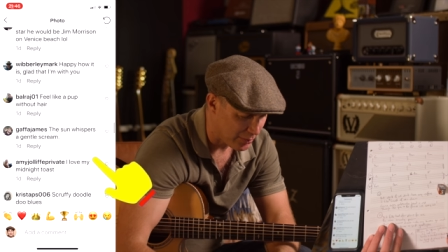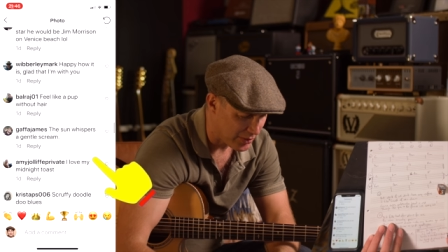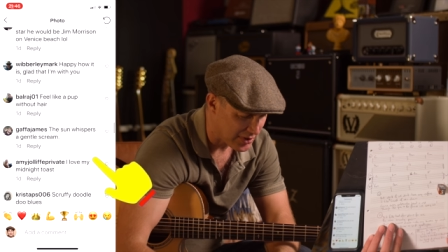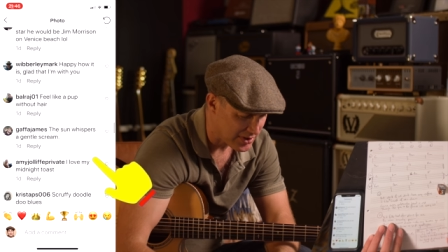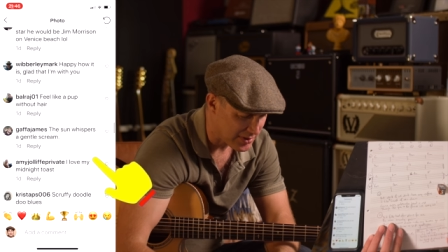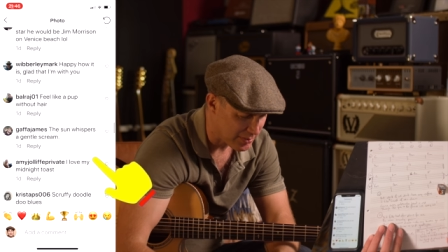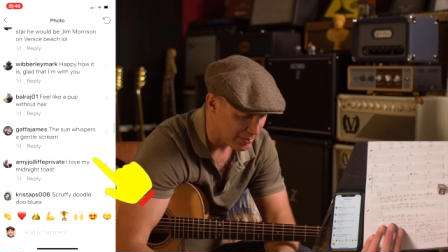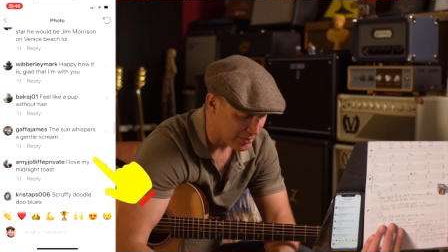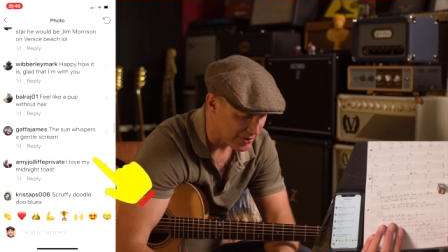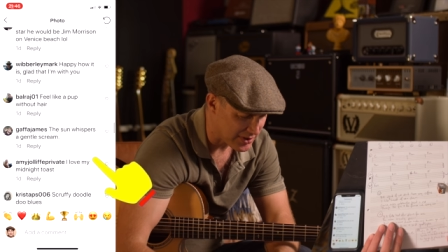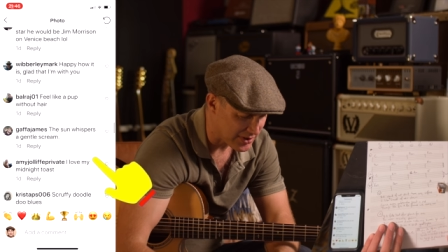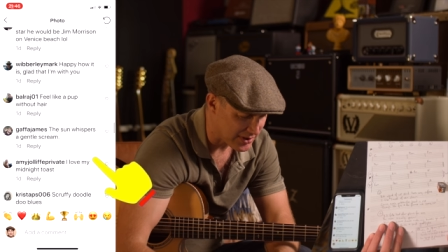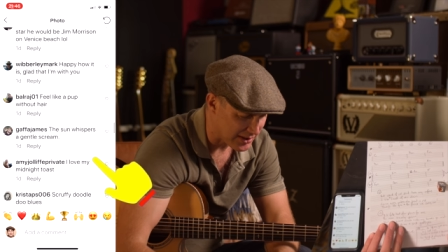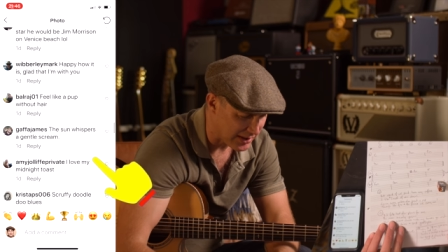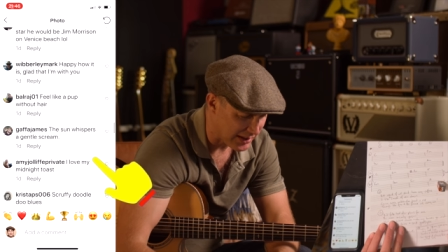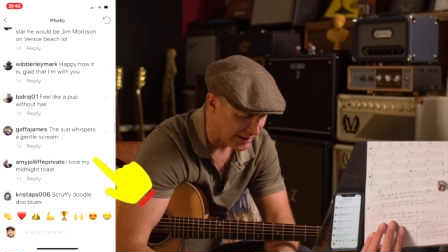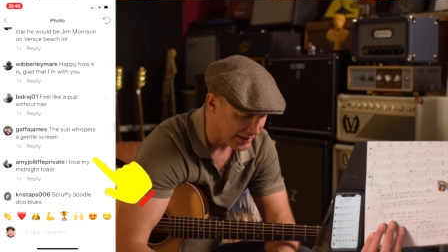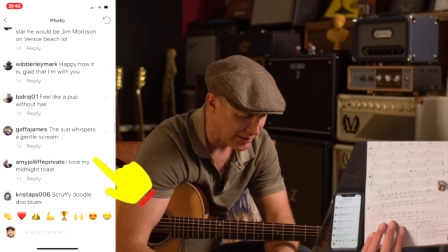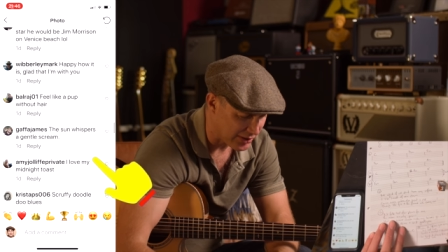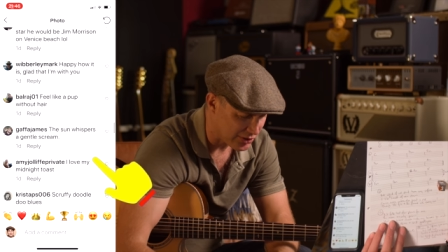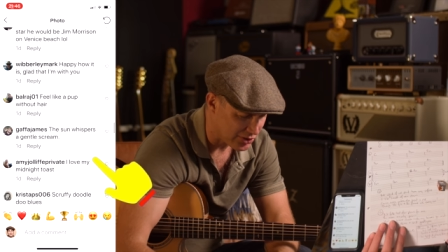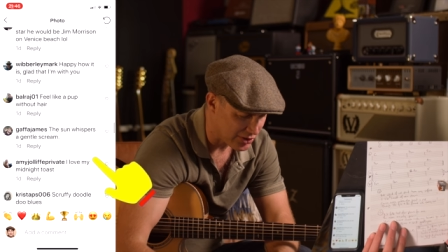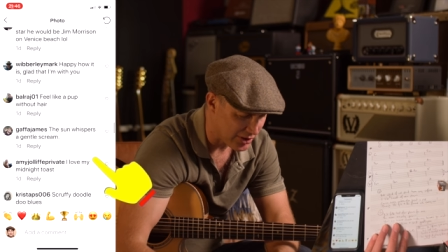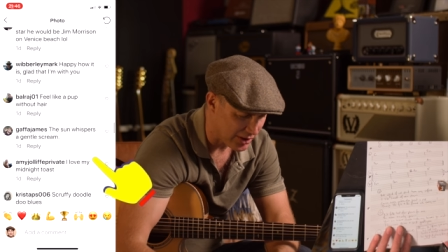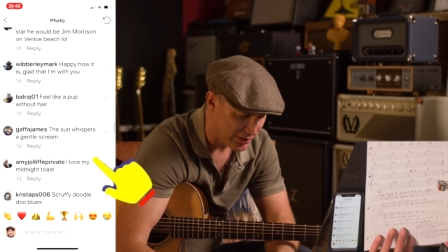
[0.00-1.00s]
whispers
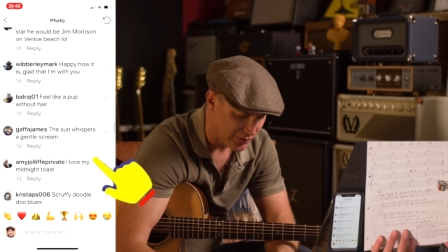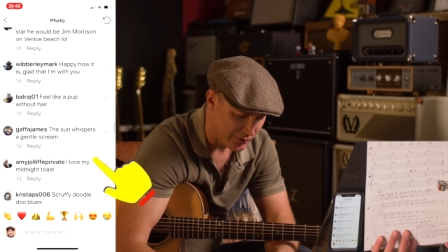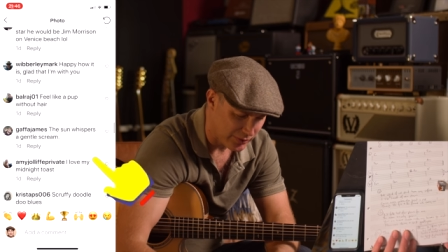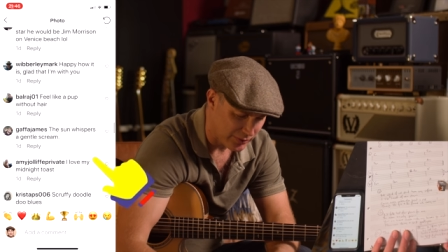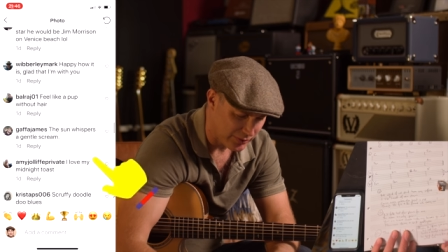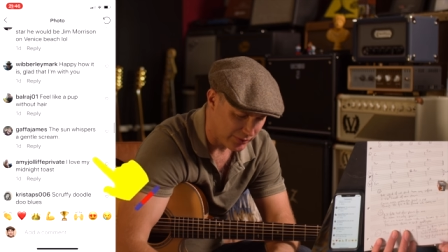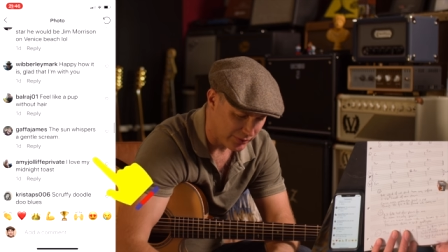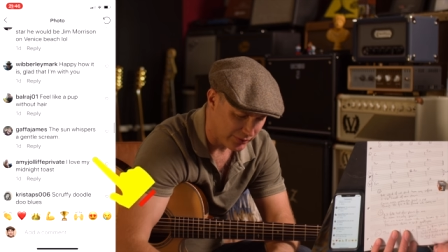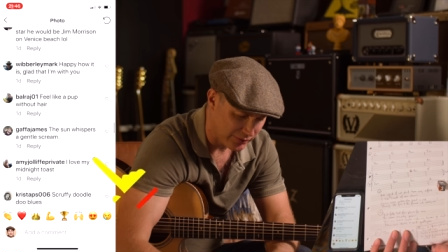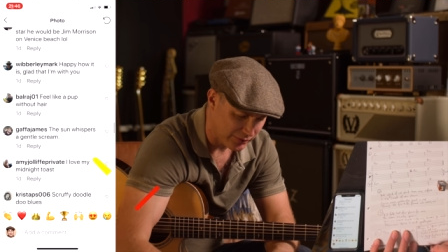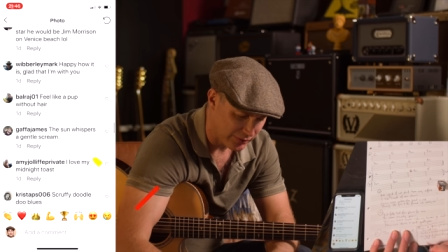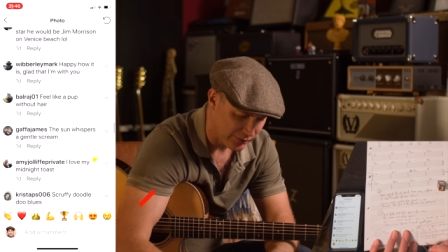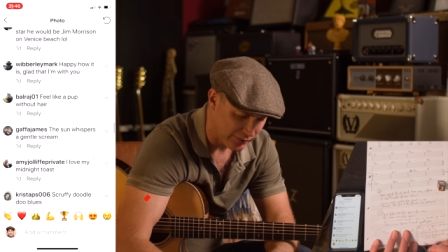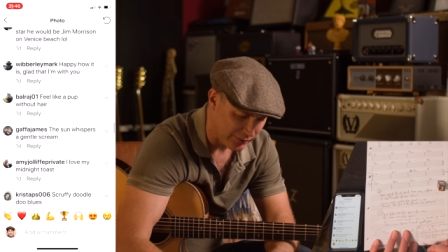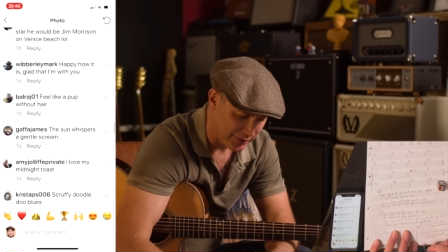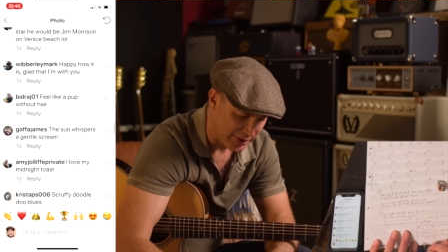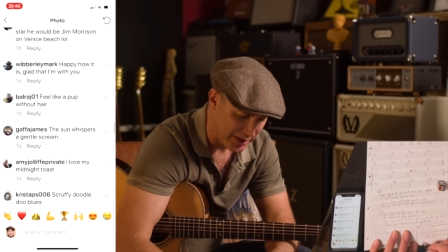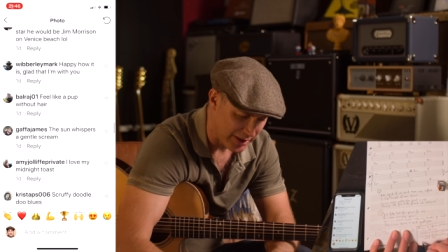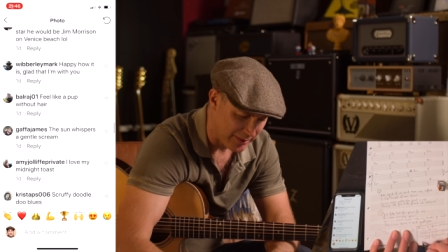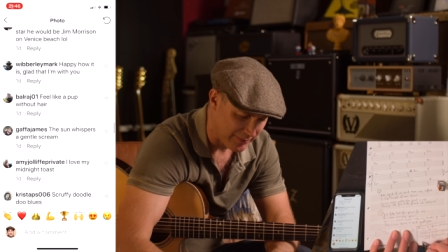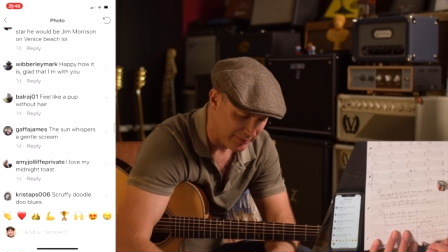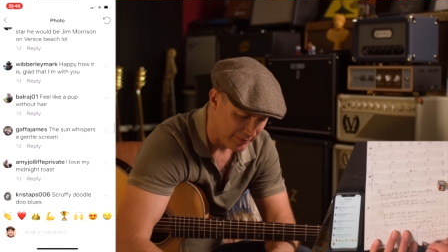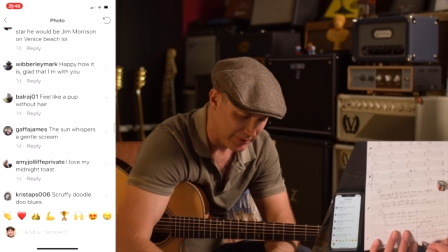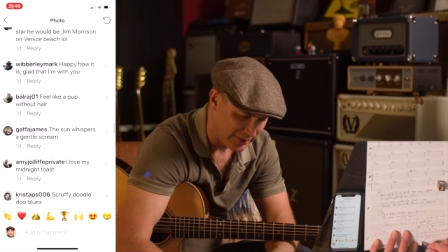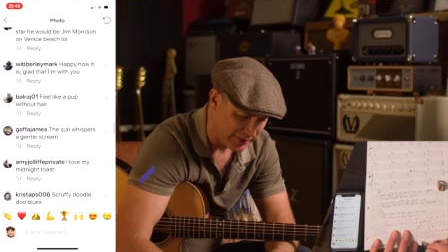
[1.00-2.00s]
like a gentle
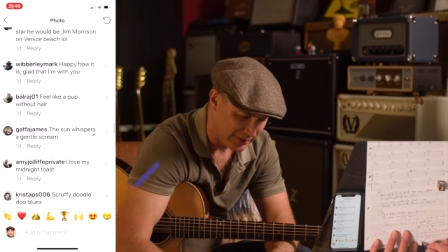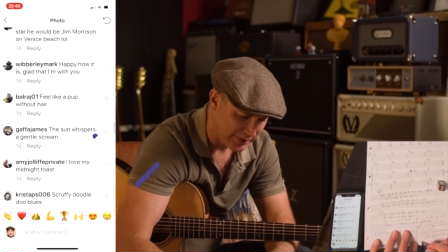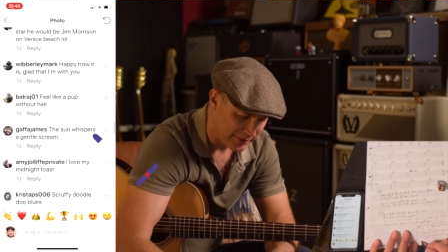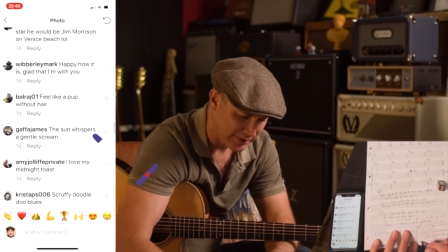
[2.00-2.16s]
scream.